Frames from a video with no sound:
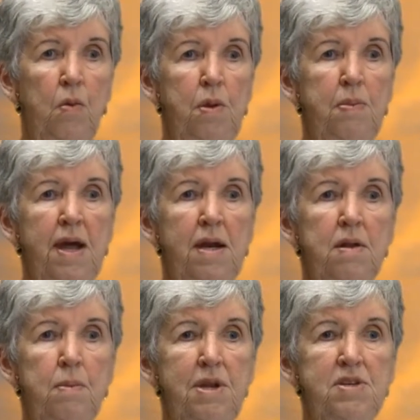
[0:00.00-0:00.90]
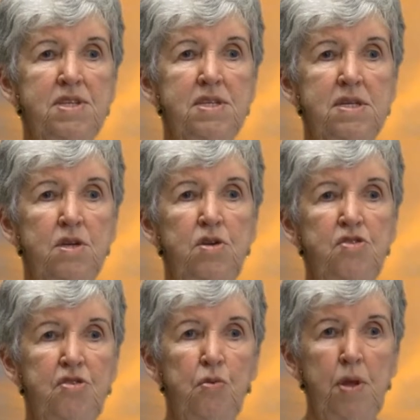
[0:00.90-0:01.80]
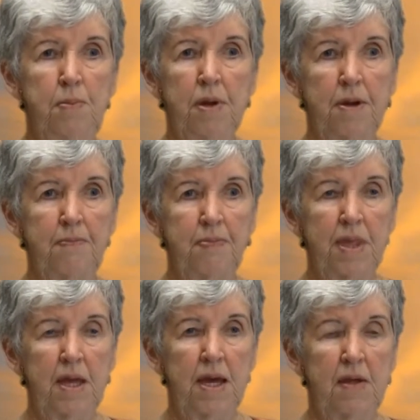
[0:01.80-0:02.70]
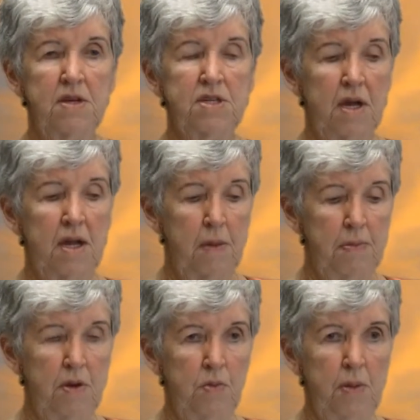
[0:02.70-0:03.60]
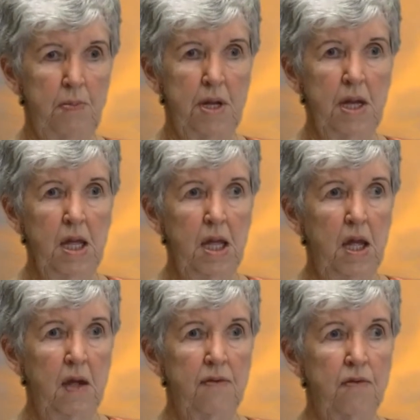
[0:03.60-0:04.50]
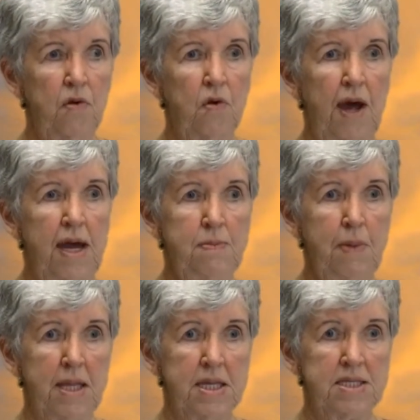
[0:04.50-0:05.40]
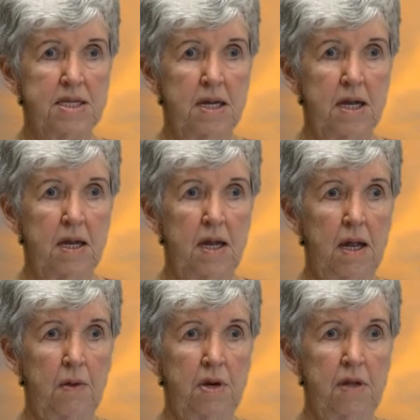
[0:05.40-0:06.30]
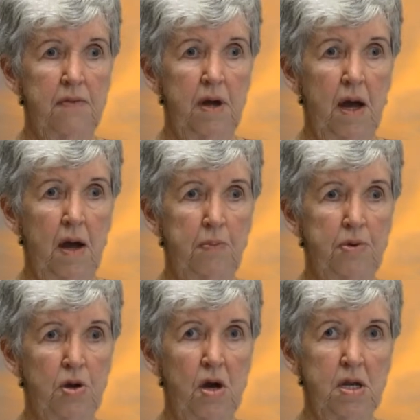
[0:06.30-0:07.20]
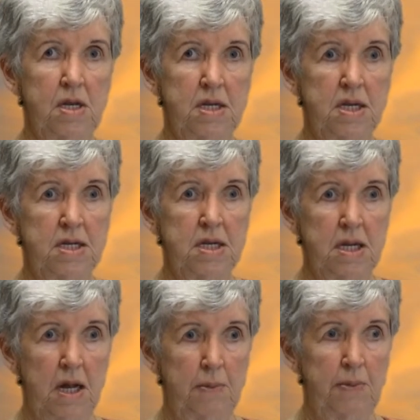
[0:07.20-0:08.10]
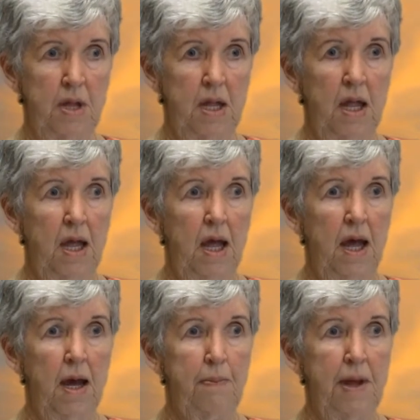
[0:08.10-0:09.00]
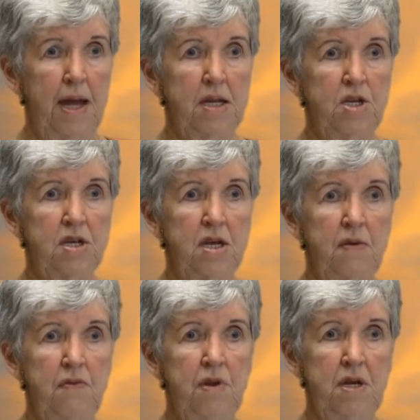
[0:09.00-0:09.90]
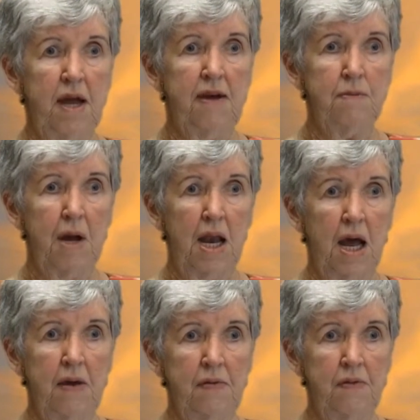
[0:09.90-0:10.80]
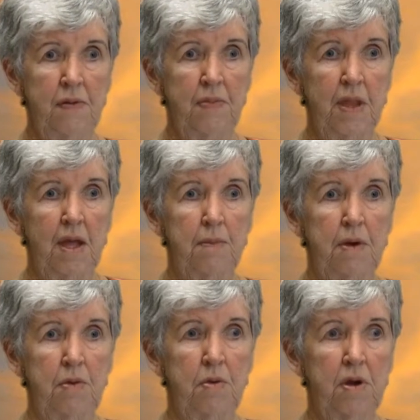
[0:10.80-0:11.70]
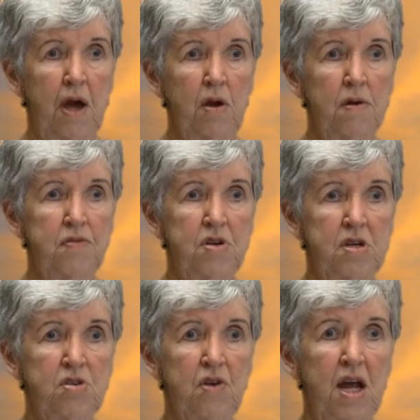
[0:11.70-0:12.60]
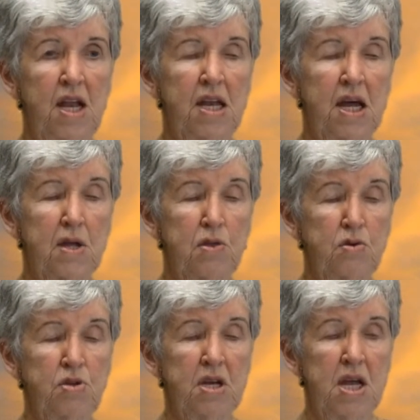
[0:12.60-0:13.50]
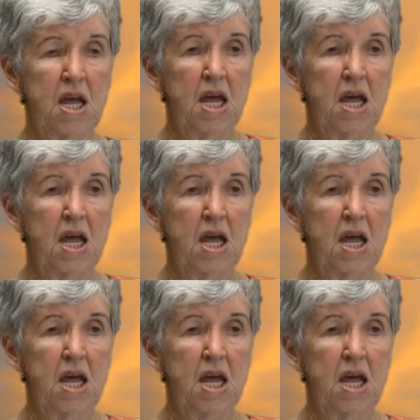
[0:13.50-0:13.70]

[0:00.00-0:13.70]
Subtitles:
weep. It had little blisters that used to weep. And it had been weeping for 8 months. And whatever I put on it, it didn't help. I bandaged it every day of my life. But we were going off to Israel and I thought,